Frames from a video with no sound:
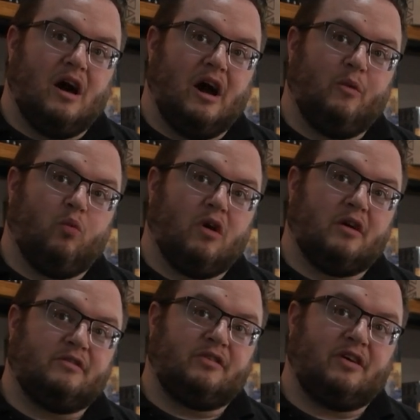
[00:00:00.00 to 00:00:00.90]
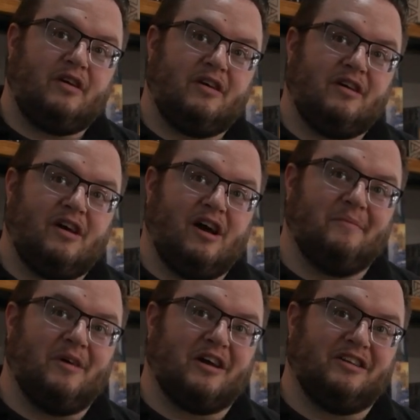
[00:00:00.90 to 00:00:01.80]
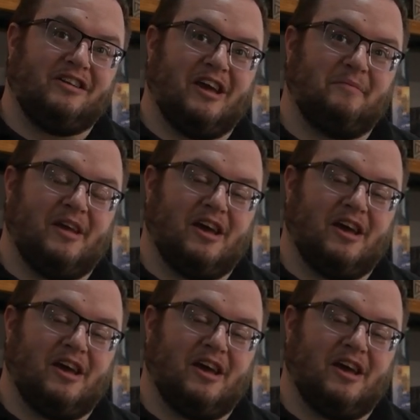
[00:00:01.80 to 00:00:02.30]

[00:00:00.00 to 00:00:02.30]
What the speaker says: I'm not going to name